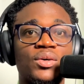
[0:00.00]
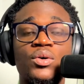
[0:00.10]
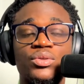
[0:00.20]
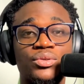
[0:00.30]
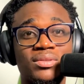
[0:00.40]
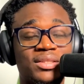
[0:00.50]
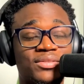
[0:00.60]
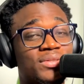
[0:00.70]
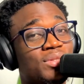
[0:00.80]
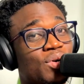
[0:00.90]
also
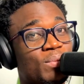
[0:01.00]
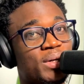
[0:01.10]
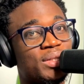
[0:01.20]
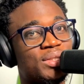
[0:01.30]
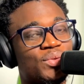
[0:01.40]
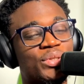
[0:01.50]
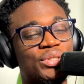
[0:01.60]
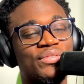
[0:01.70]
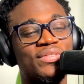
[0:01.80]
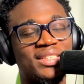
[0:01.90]
leave in the comments
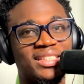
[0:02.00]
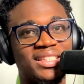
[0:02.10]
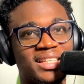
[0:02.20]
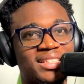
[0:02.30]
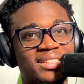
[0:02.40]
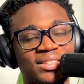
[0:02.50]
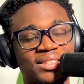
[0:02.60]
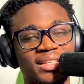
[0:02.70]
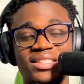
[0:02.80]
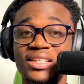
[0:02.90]
which of these
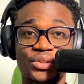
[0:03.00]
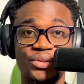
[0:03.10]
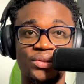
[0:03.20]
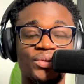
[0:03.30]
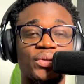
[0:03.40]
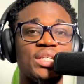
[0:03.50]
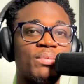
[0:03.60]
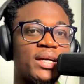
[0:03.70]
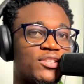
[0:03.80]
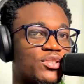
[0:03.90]
settings, extensions, or key
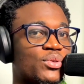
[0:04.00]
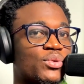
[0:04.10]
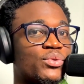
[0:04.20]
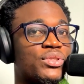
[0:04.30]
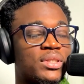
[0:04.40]
bindings you're going to